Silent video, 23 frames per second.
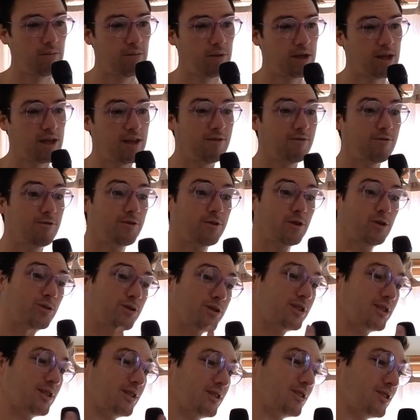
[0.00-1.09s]

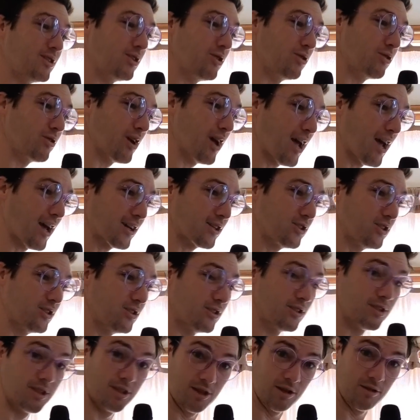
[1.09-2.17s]
influences your
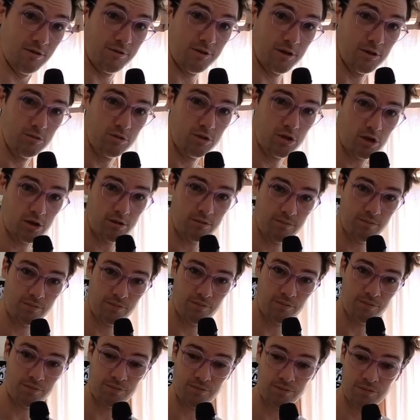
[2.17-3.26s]
actions in the future
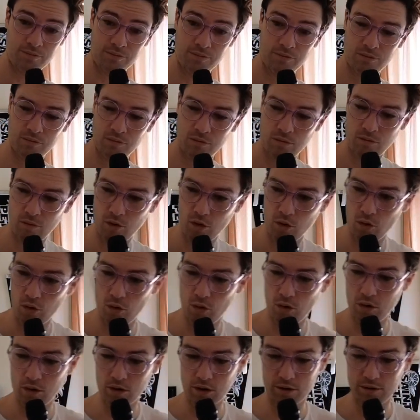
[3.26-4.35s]

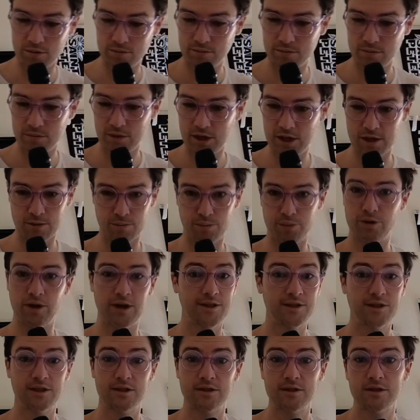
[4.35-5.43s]
or in the
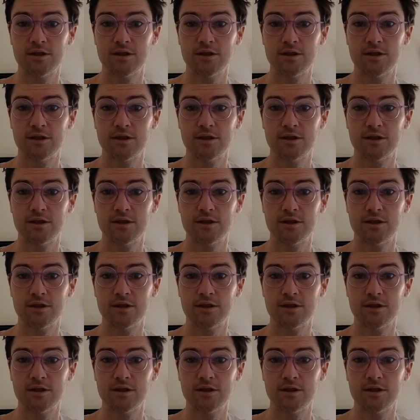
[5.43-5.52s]
present?